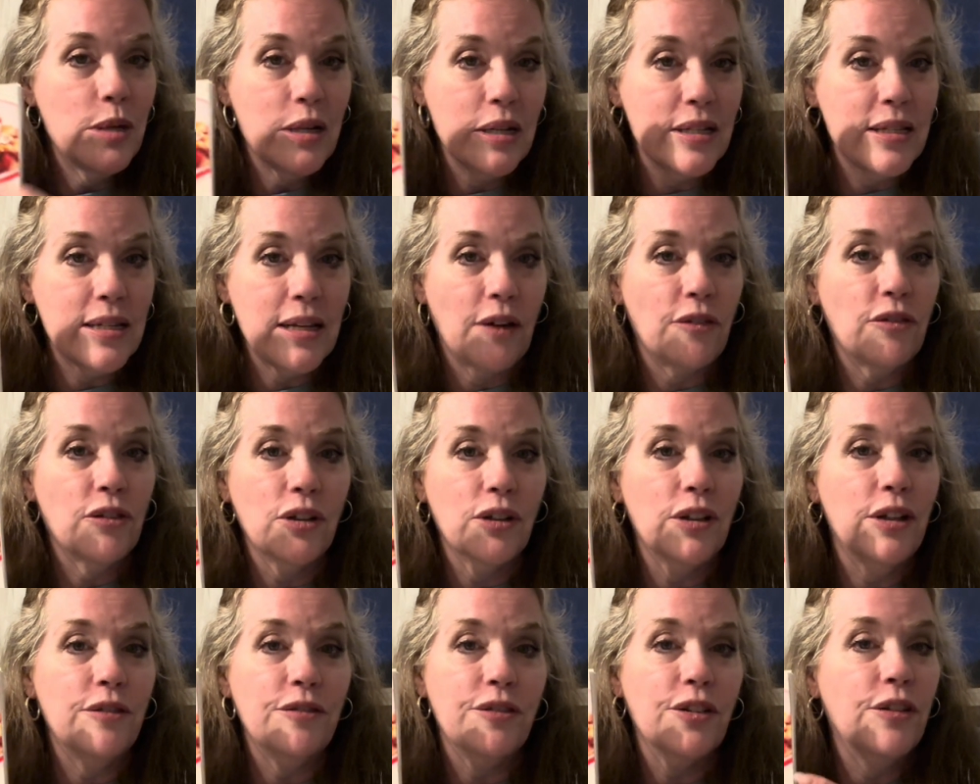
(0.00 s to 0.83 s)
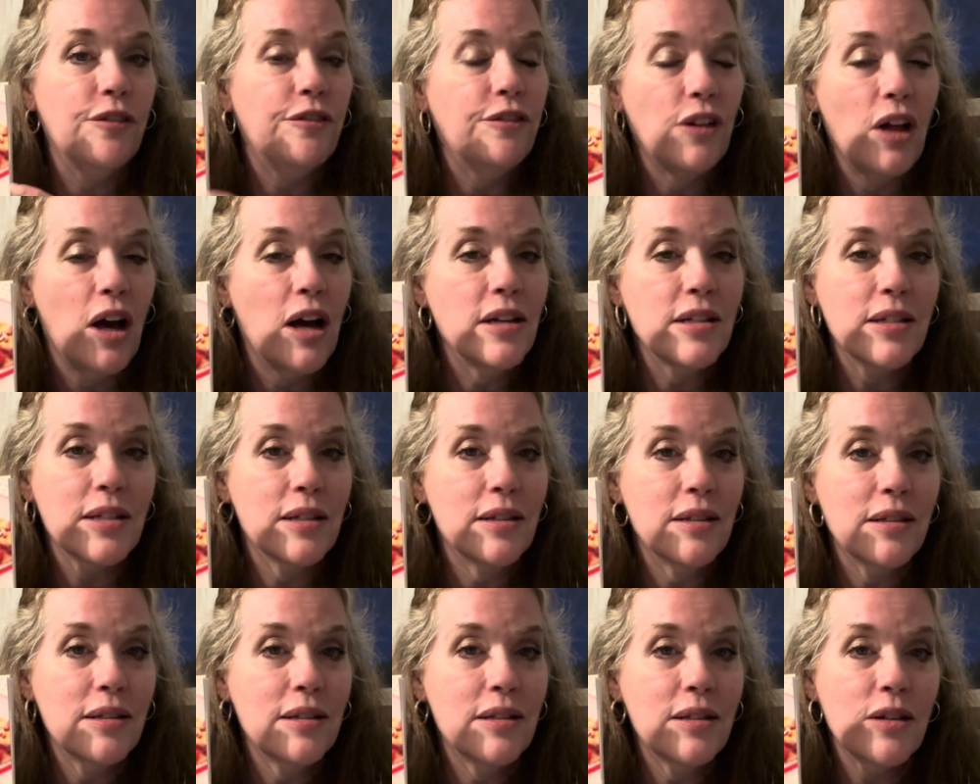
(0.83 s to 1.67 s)
several of the
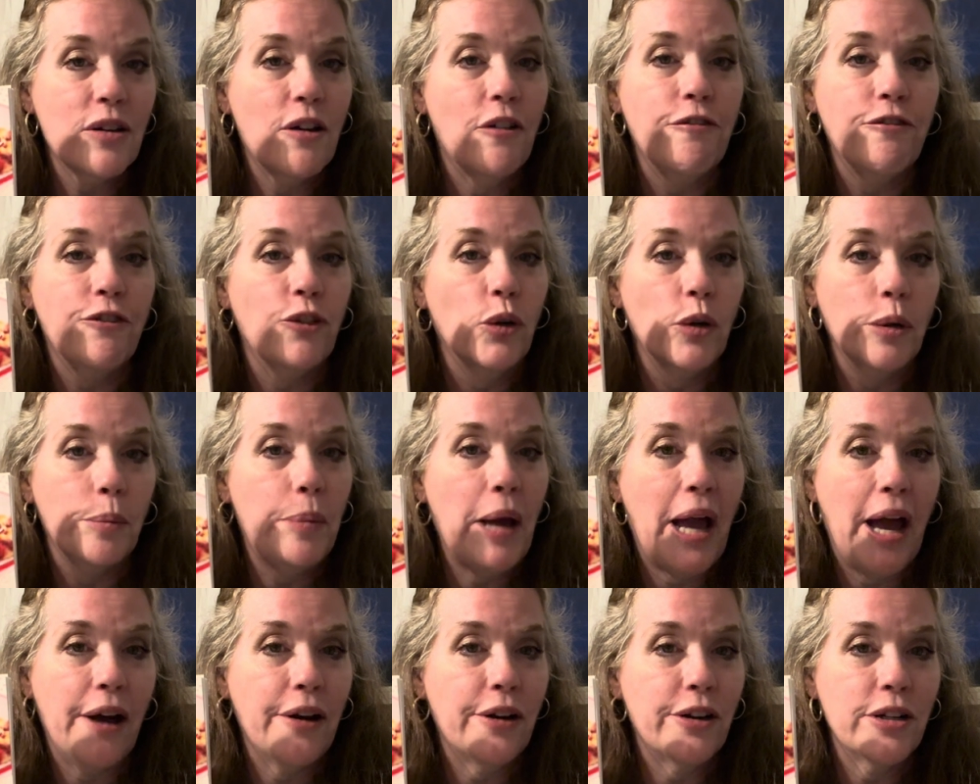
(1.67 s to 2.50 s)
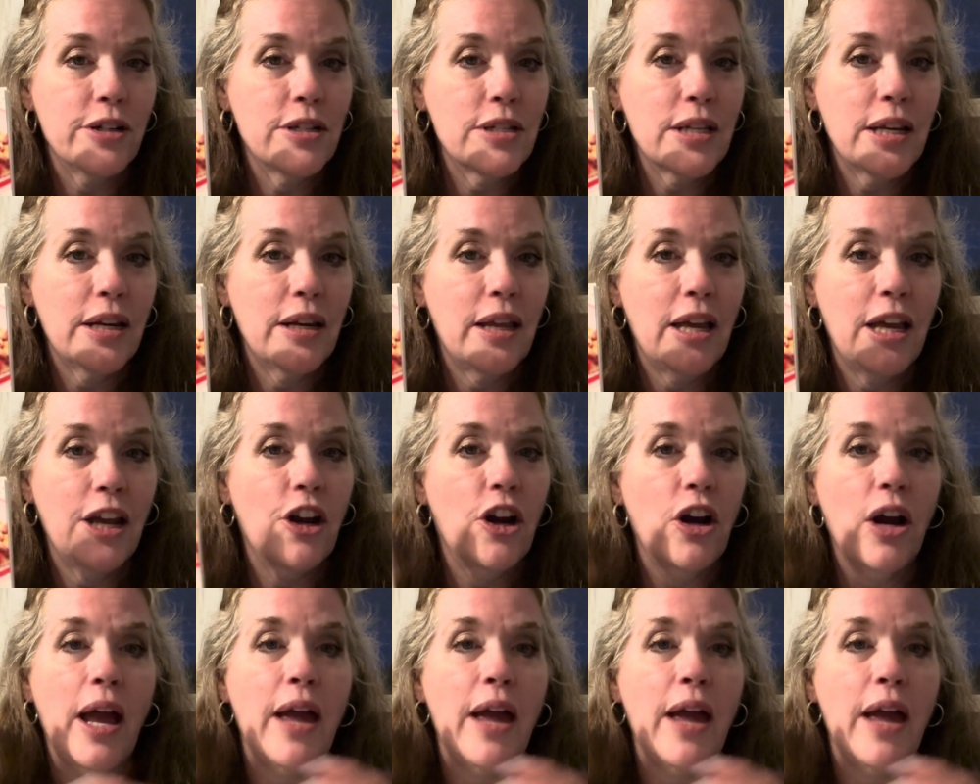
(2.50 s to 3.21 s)
flosses for patterns in here,